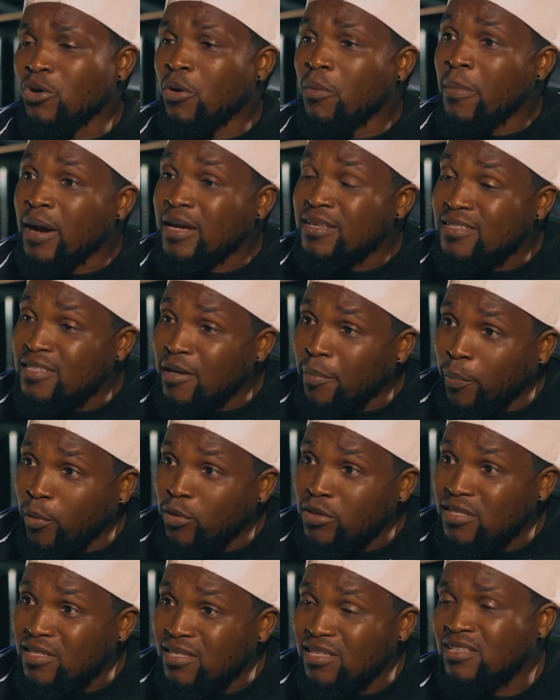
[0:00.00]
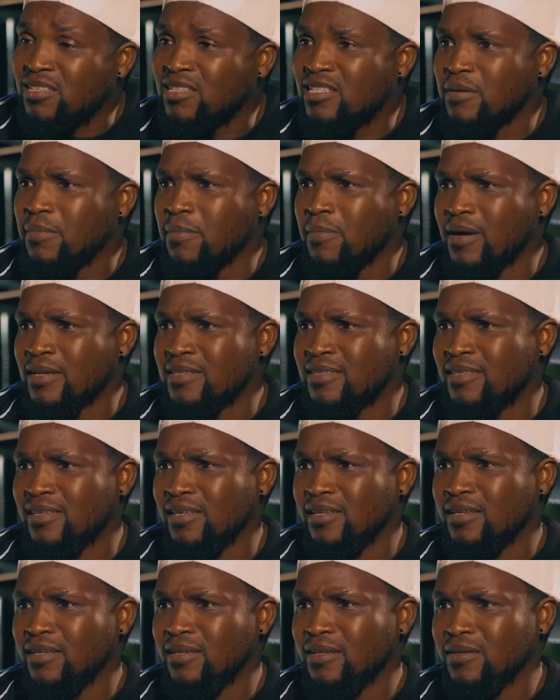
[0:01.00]
You're my support system,
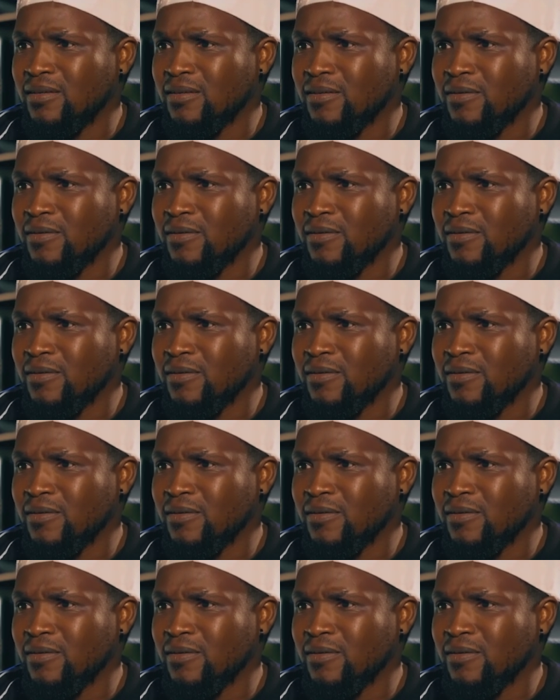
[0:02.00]
Mercy.